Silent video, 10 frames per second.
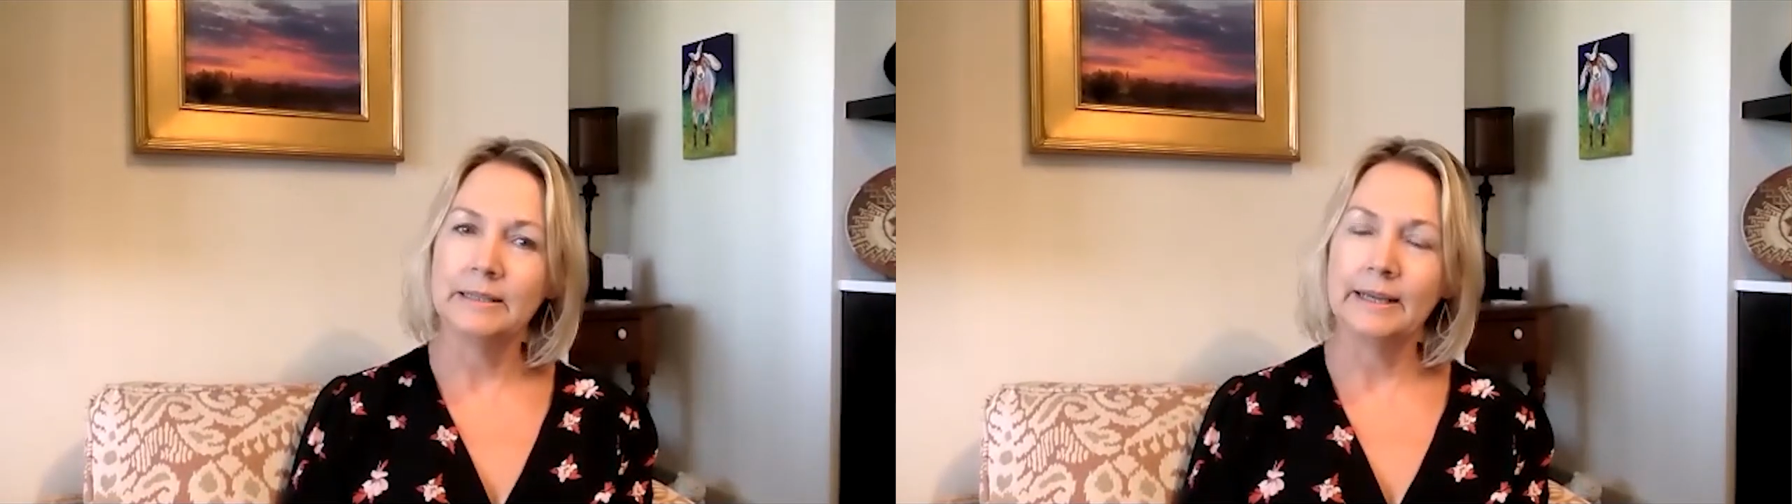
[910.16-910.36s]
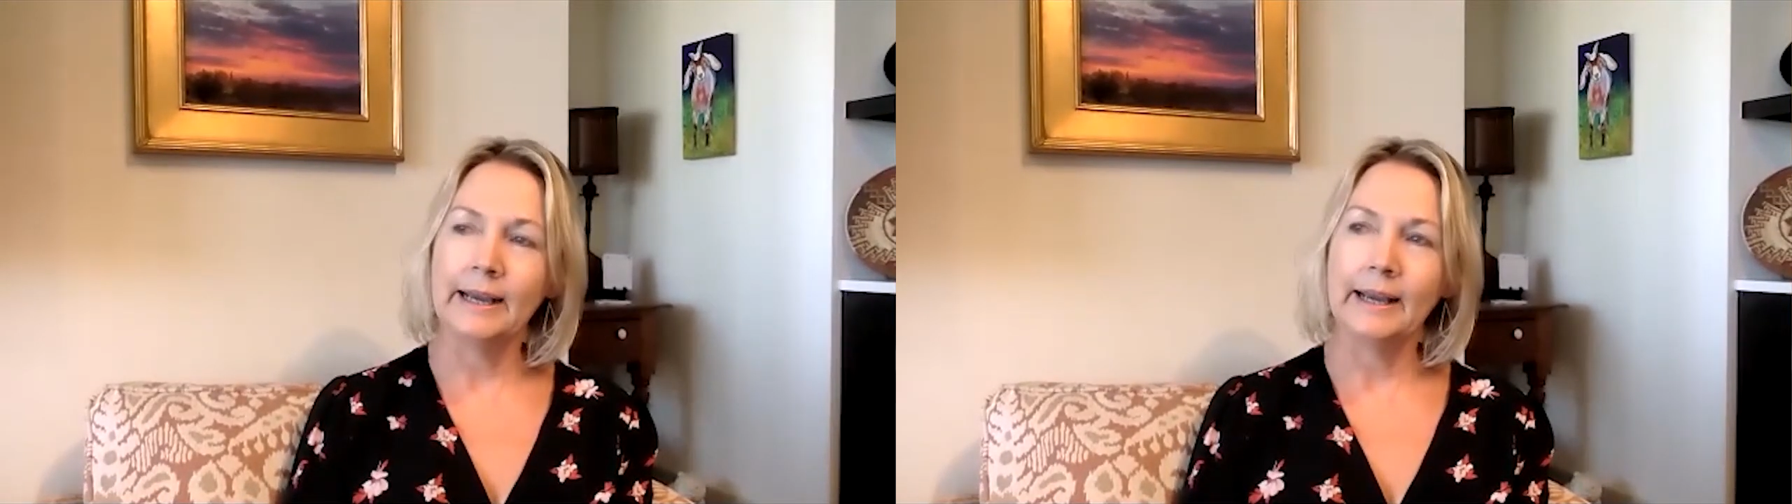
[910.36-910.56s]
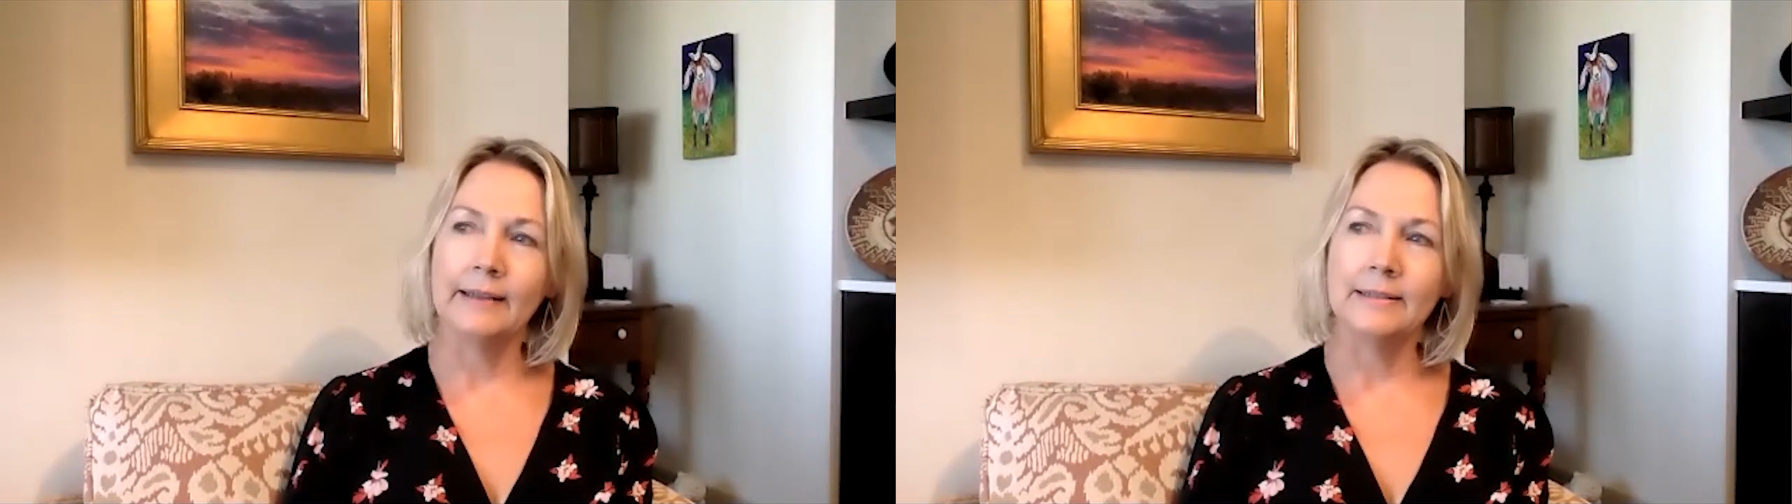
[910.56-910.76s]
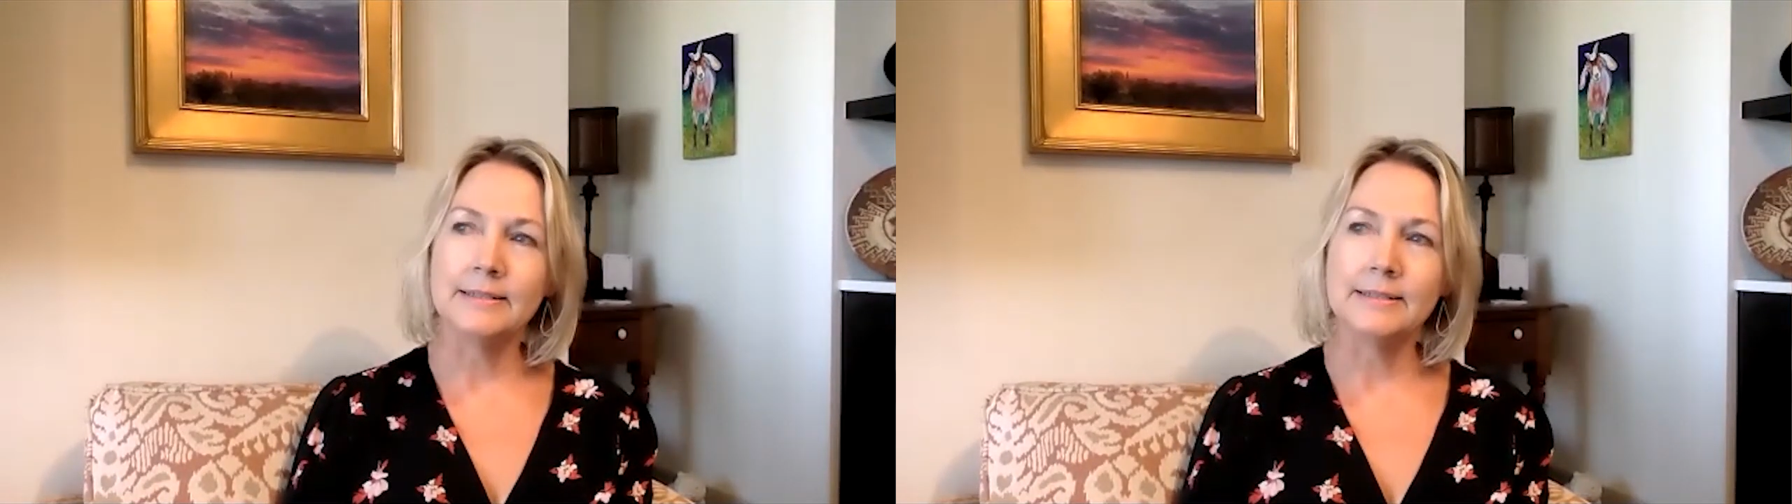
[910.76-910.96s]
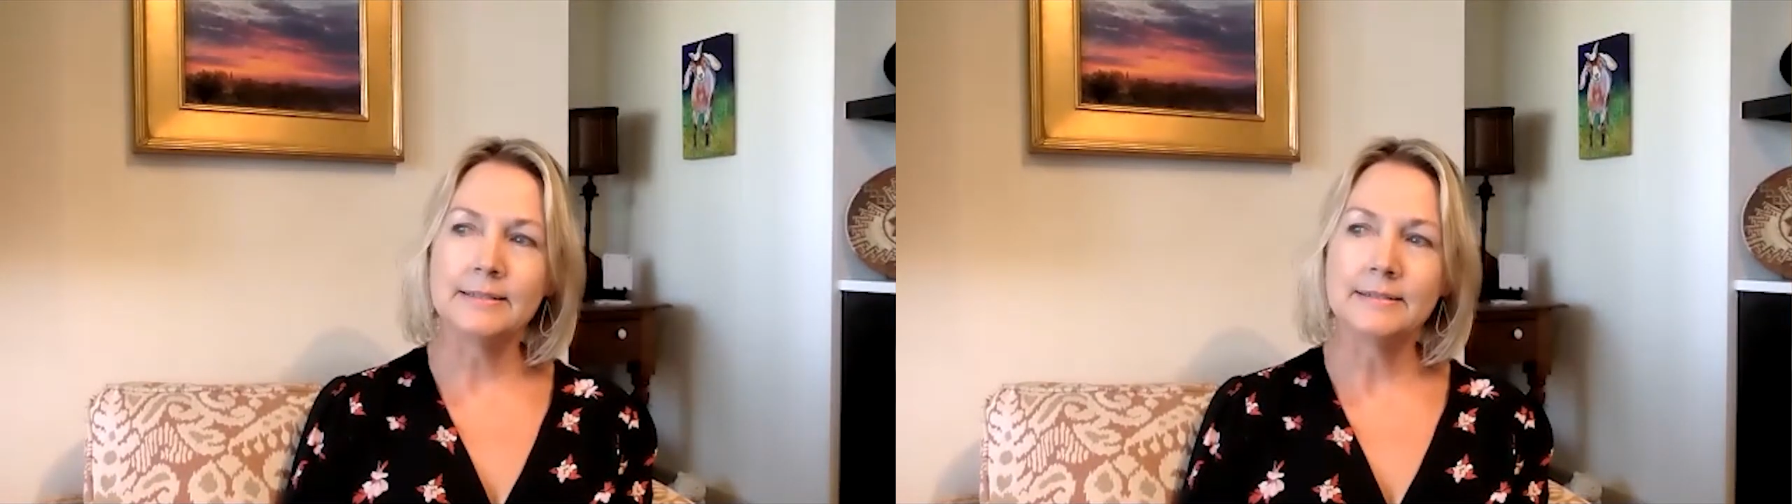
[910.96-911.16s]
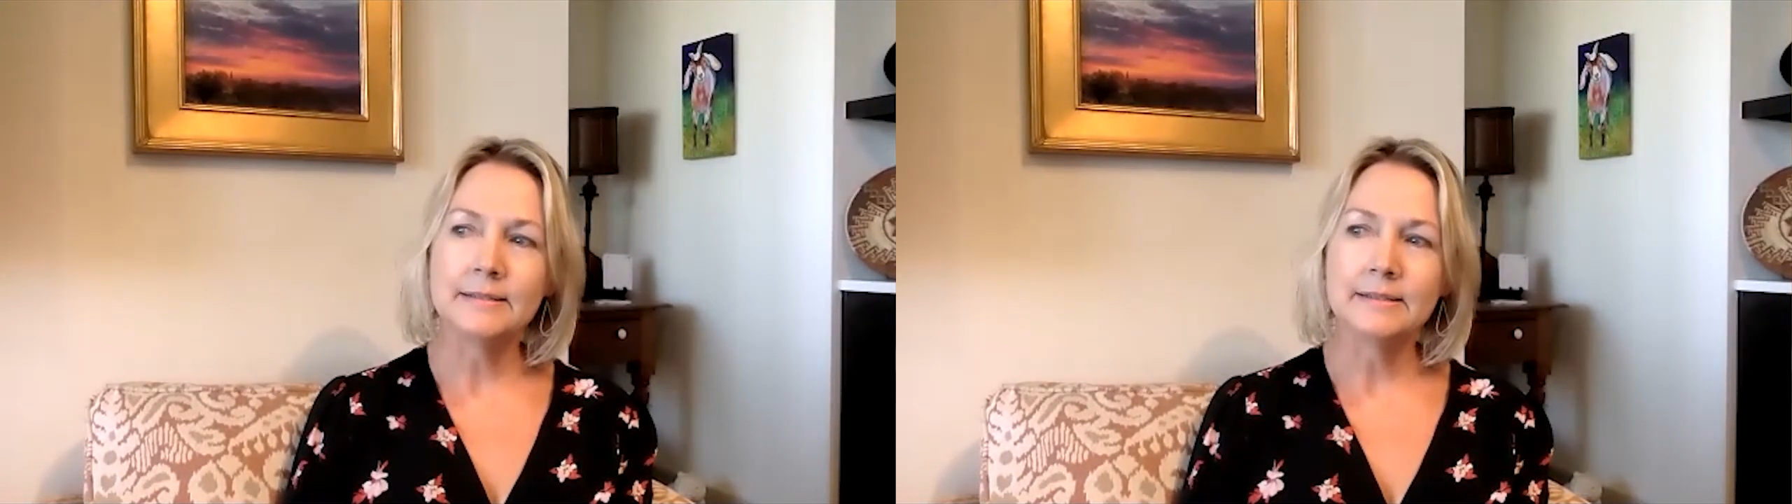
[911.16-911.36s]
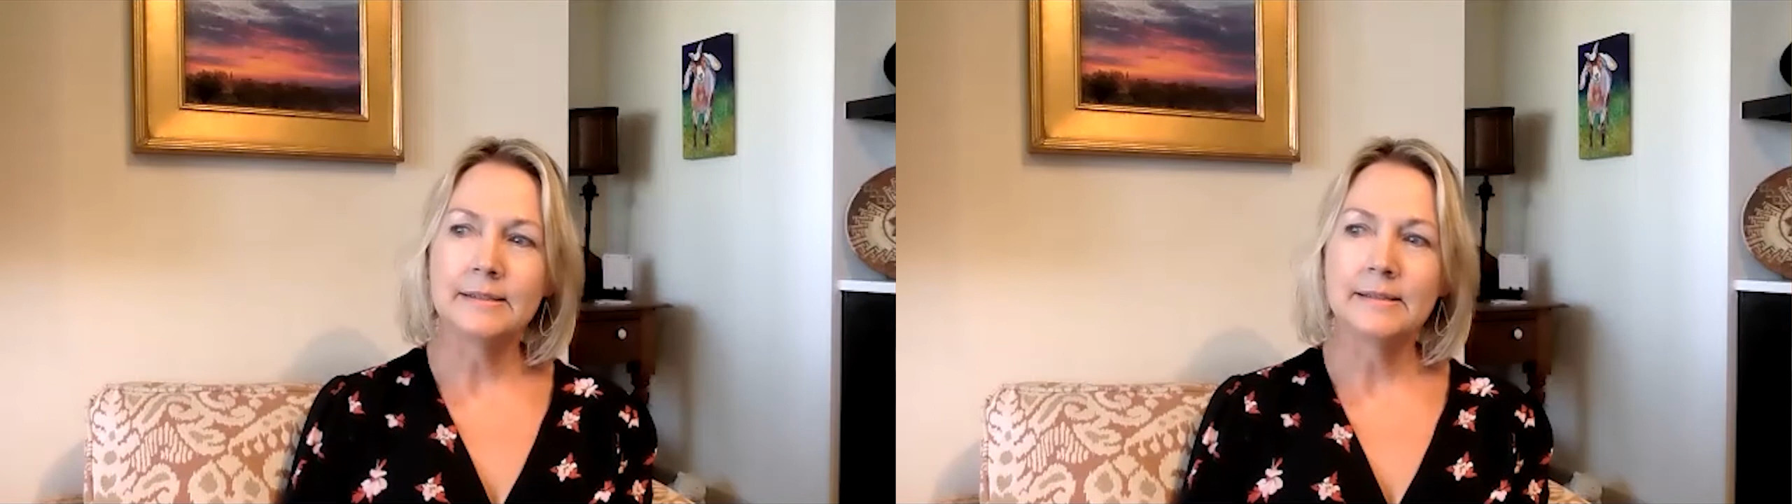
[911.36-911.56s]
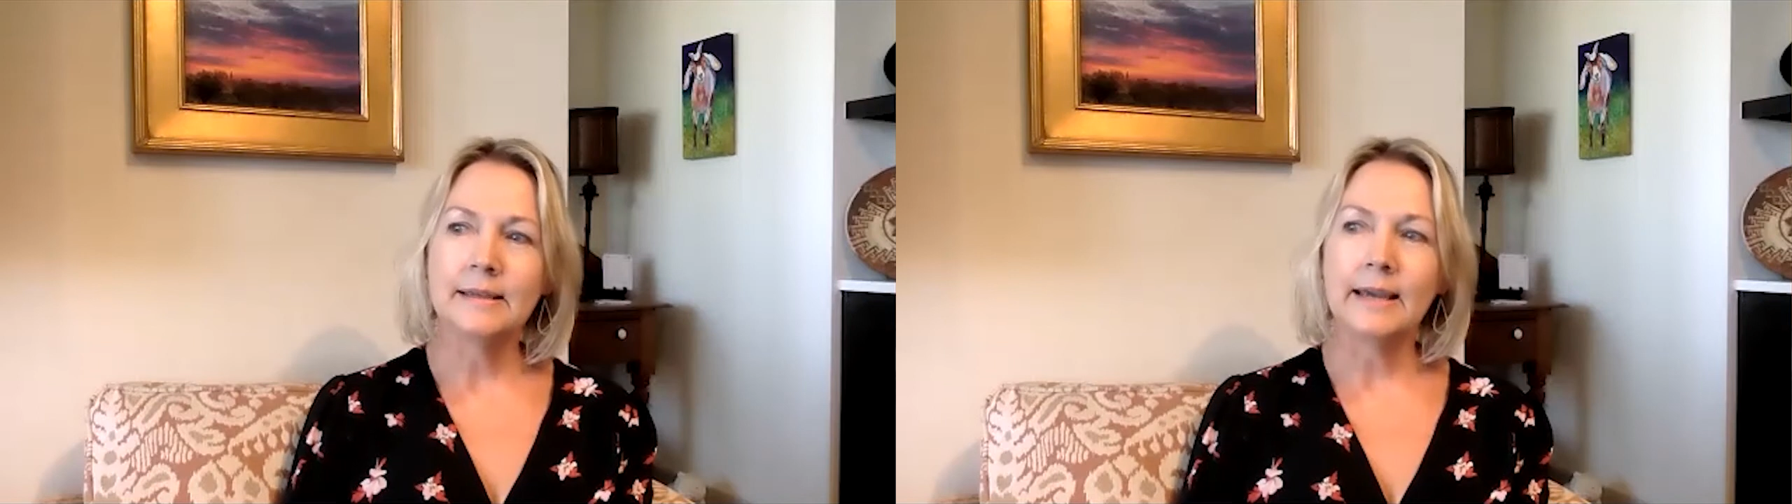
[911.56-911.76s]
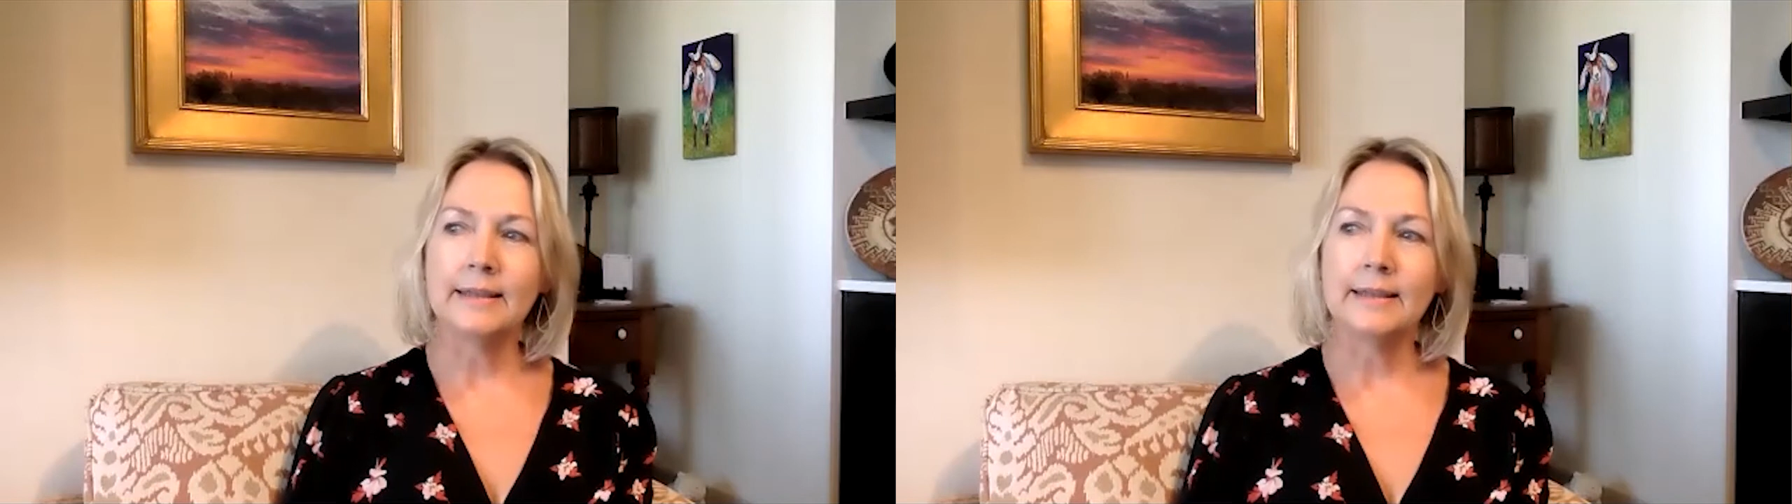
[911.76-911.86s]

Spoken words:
And I